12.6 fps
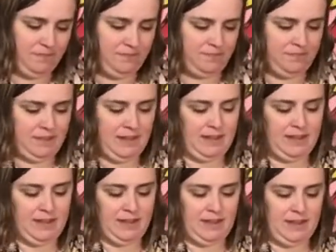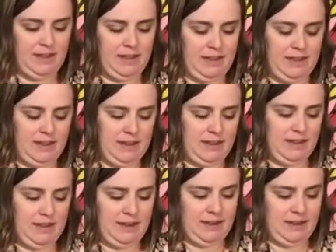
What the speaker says: (no one is talking)